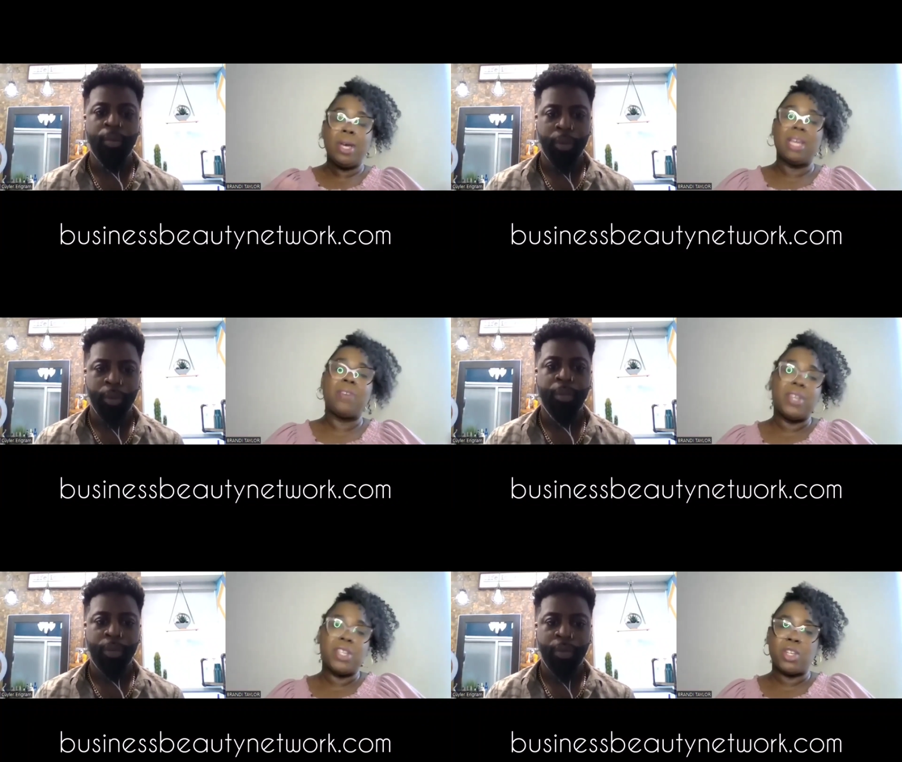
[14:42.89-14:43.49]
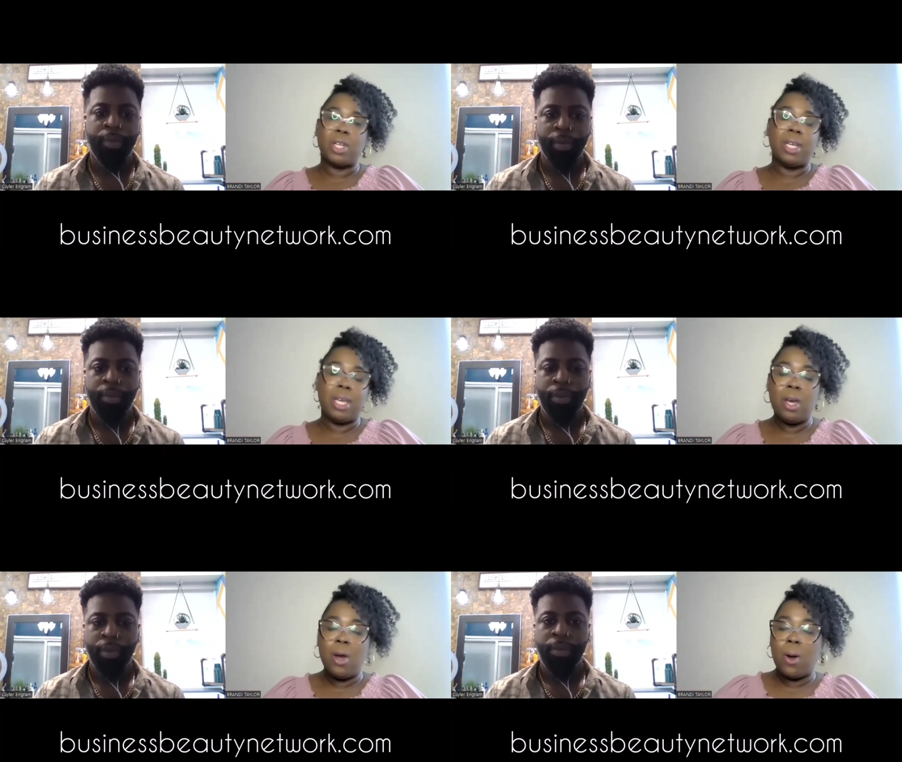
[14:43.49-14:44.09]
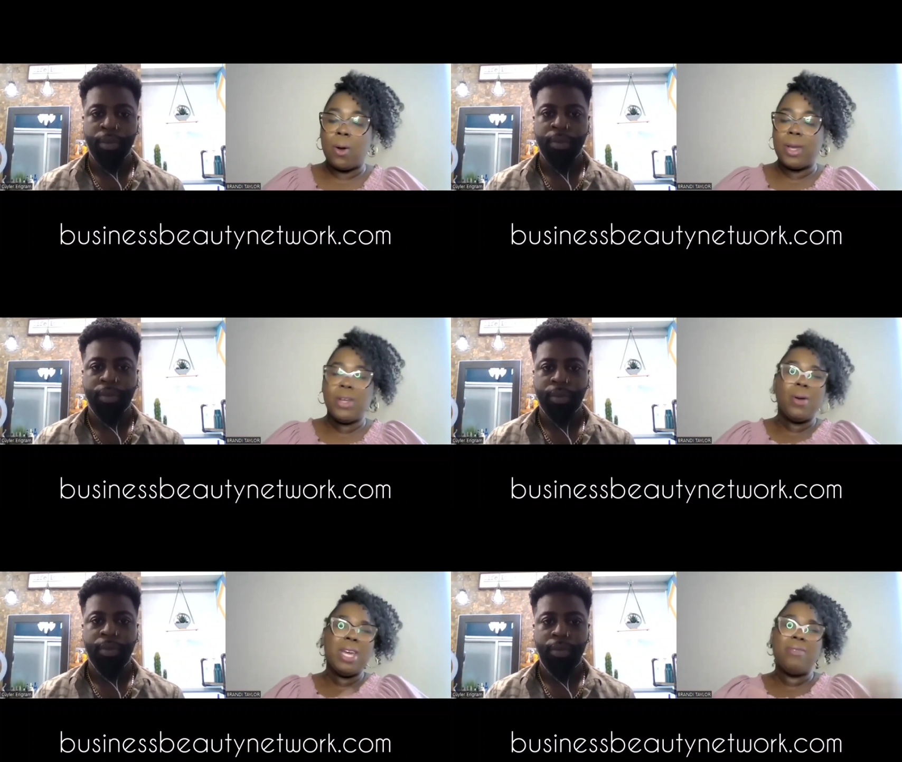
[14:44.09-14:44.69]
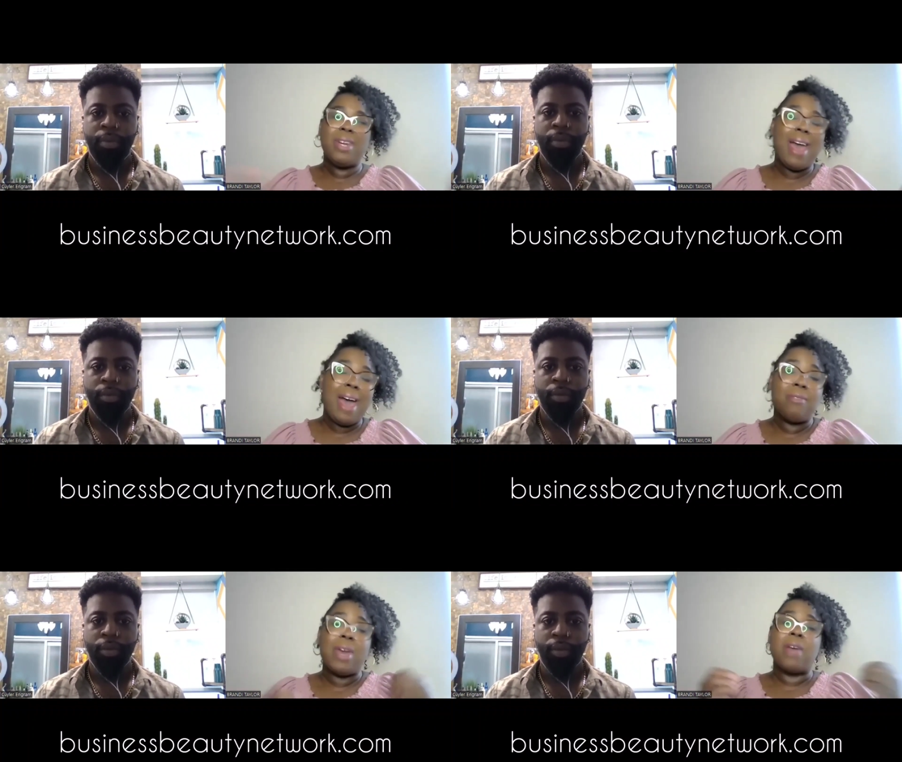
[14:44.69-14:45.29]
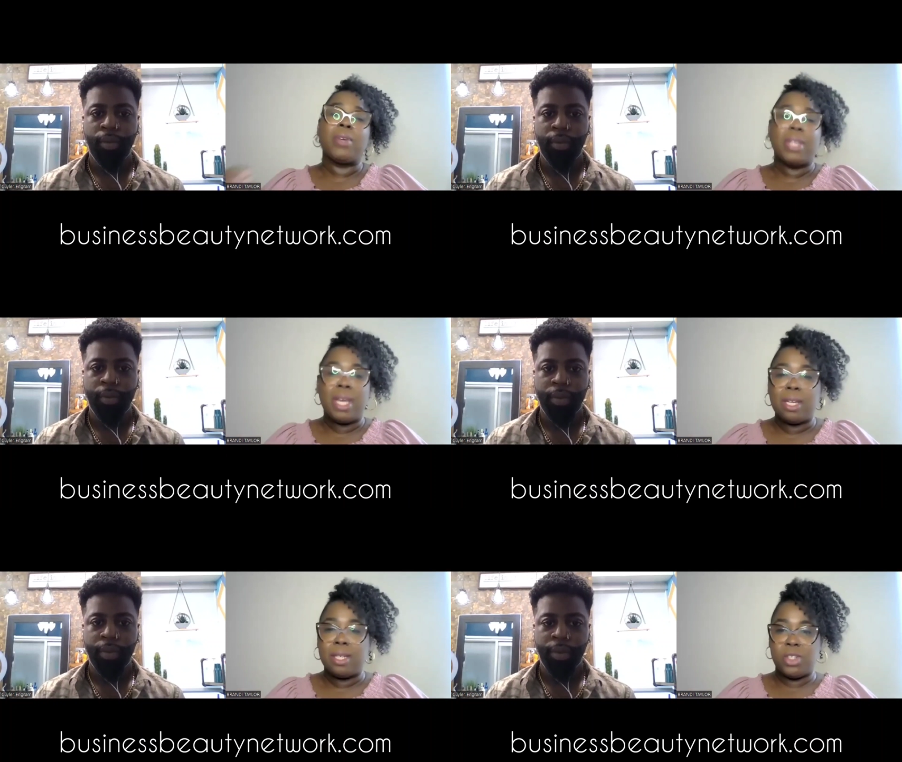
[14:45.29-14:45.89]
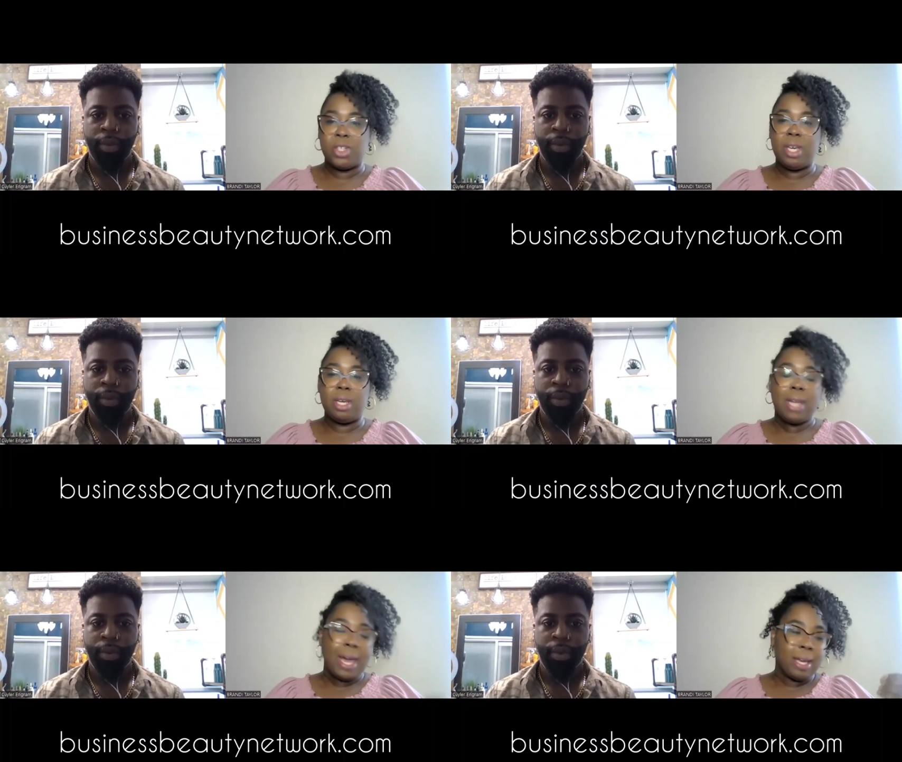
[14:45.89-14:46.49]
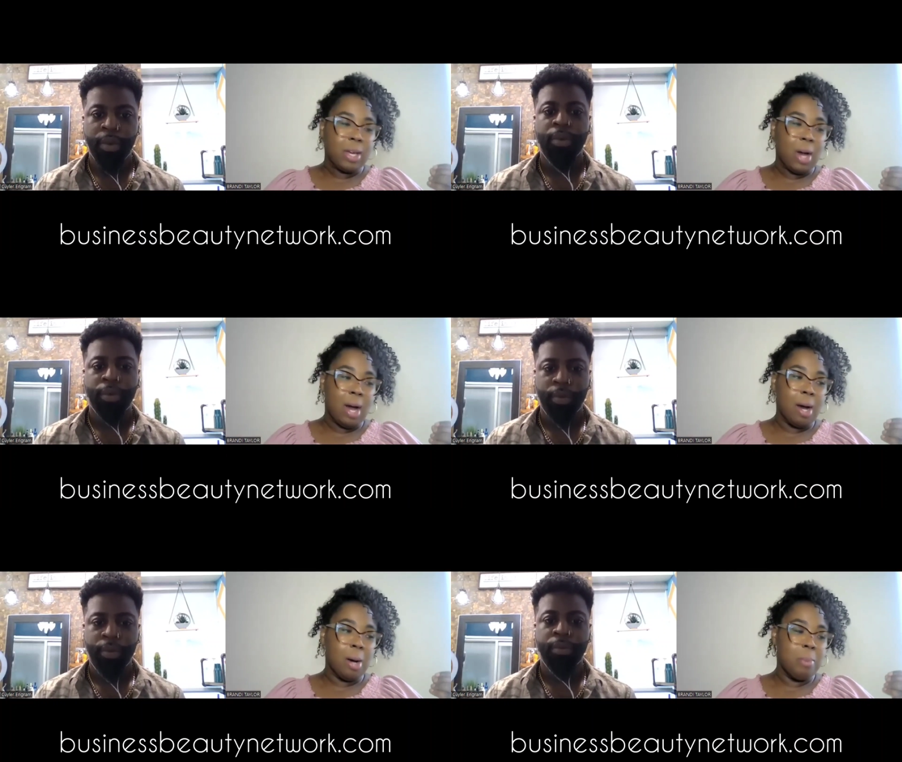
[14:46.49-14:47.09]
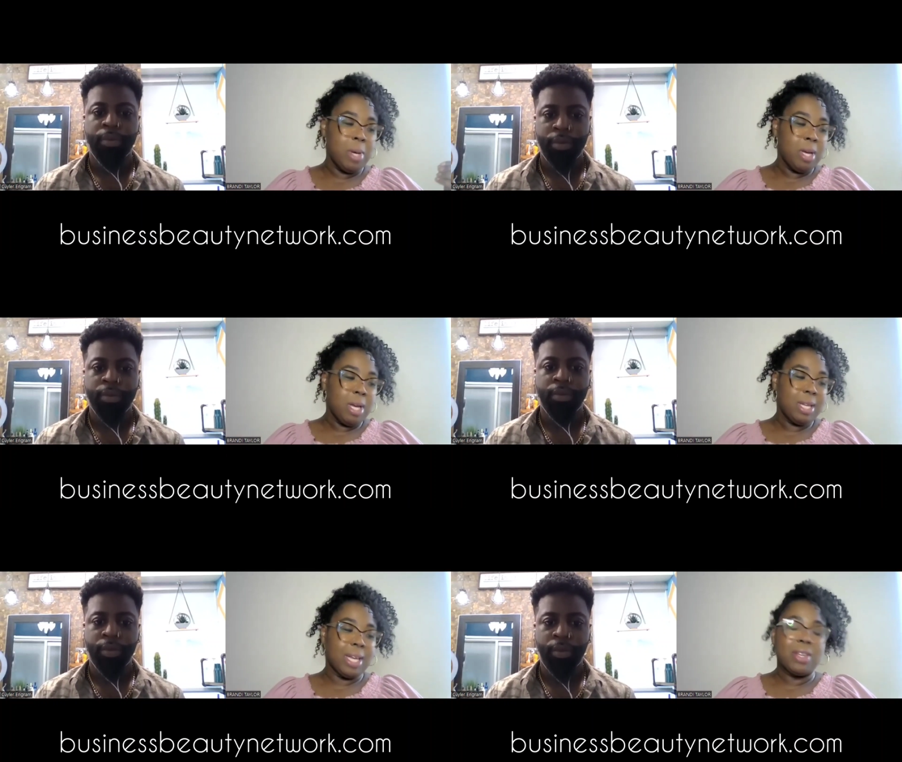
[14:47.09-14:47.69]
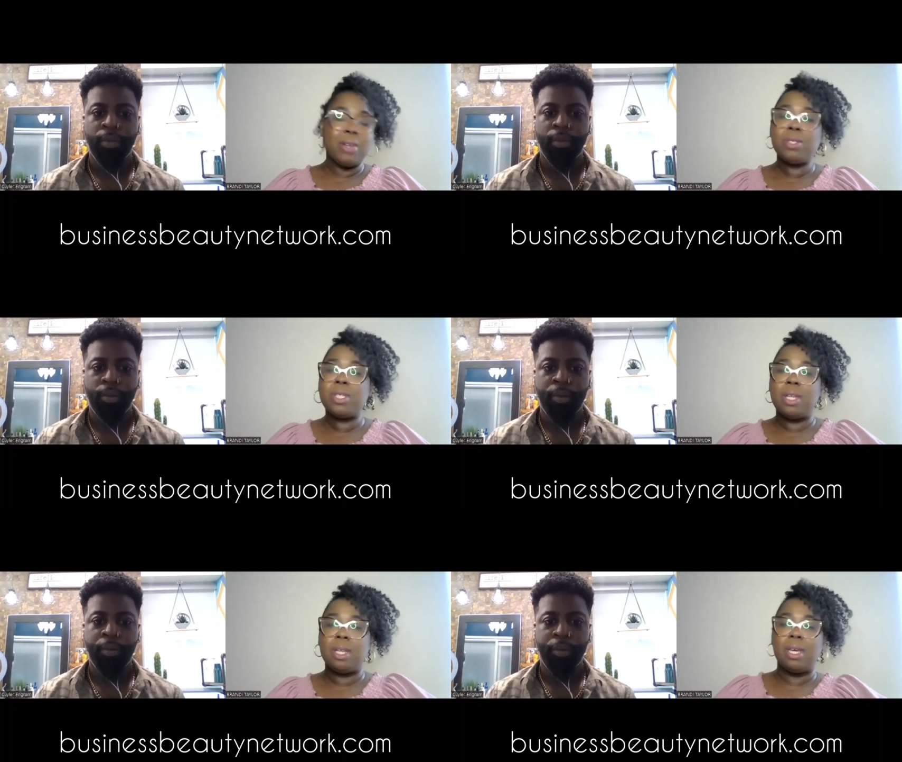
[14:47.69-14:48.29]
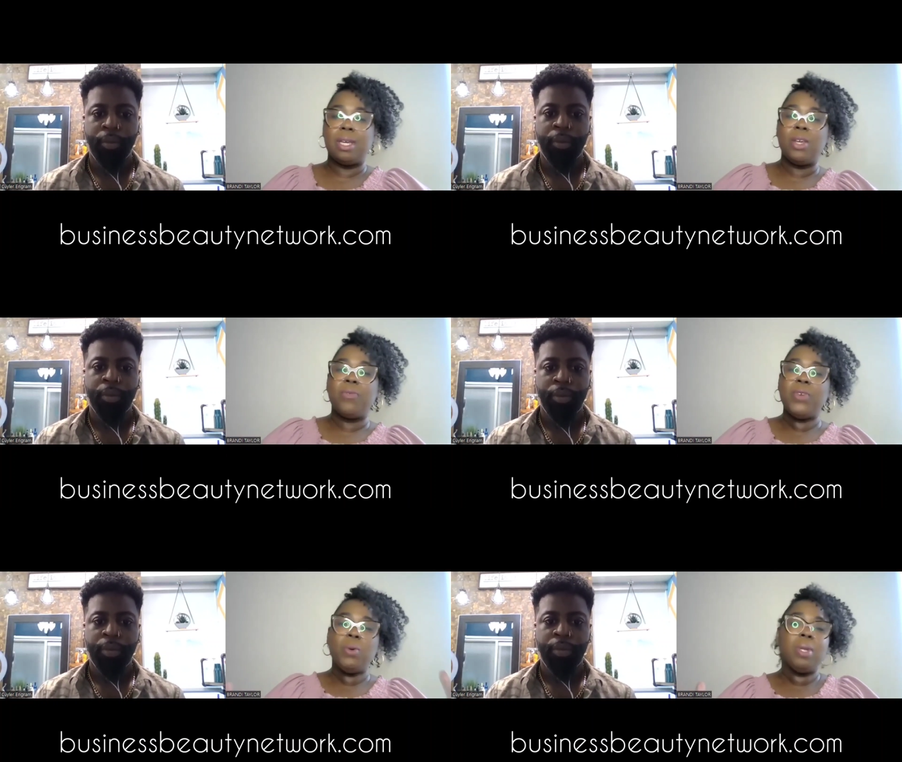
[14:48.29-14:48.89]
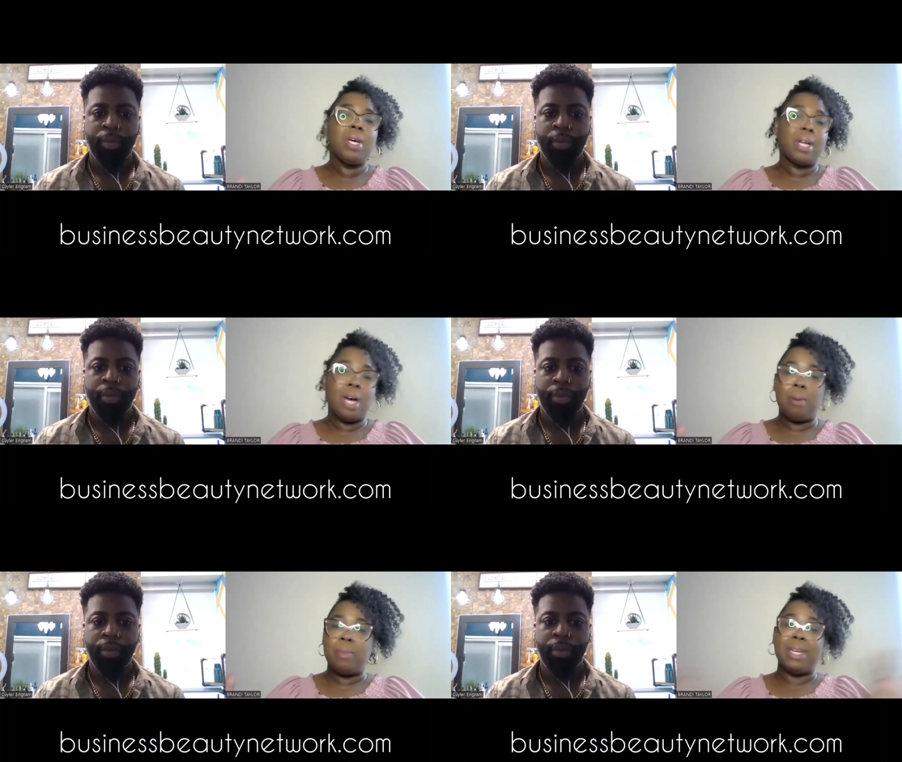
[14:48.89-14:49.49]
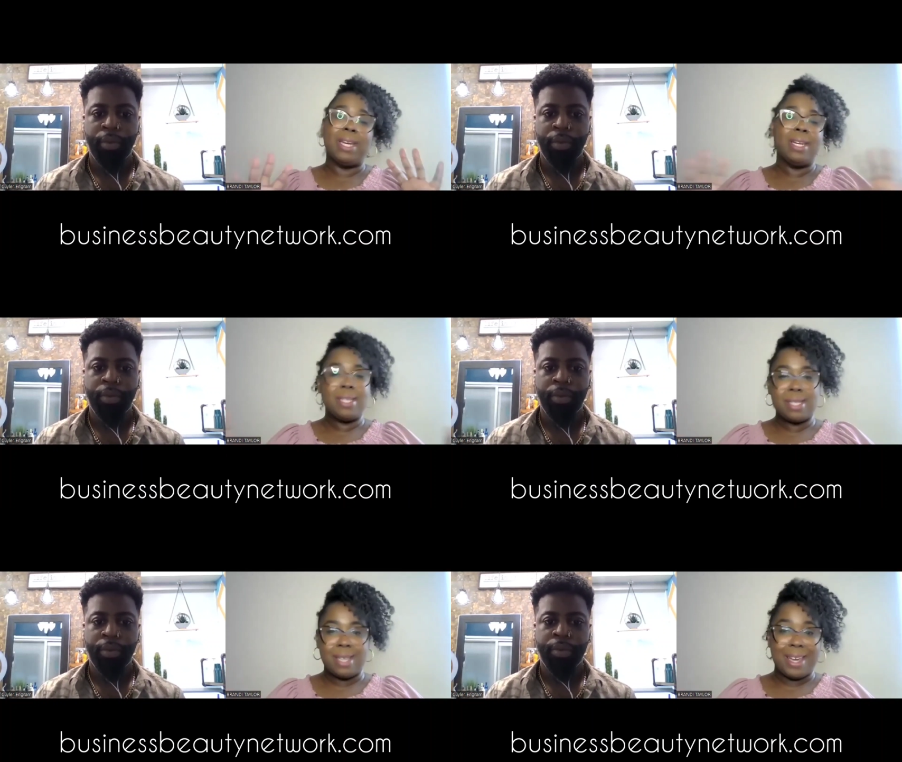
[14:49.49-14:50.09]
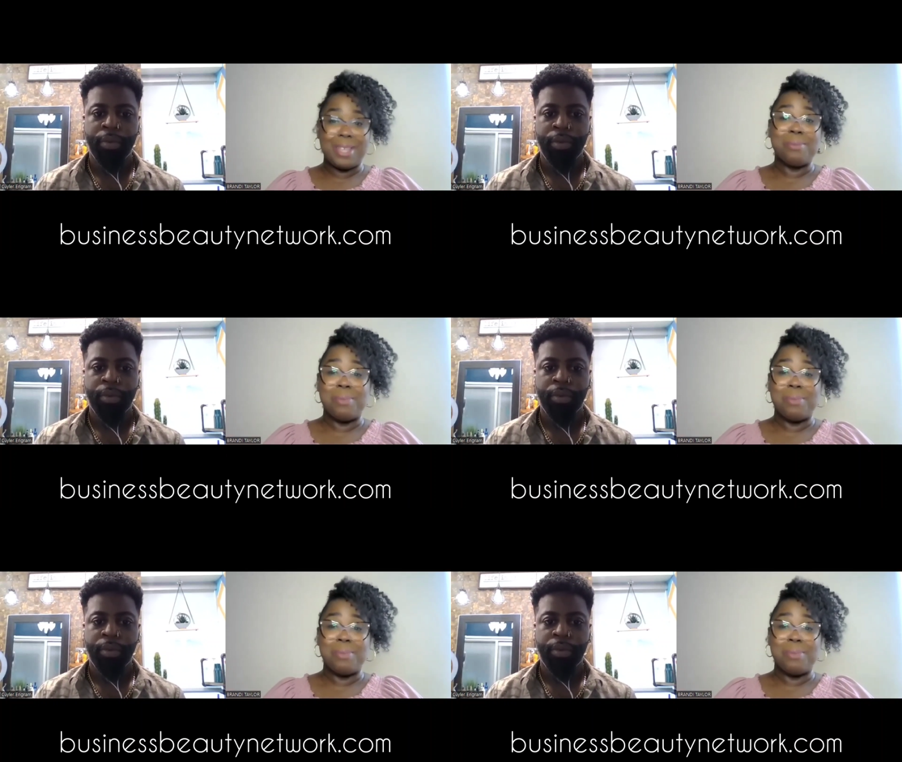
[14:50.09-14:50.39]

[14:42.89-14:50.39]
Speaker 1: efficiently or you know even to have everything legit like um like there's if you look up in any state,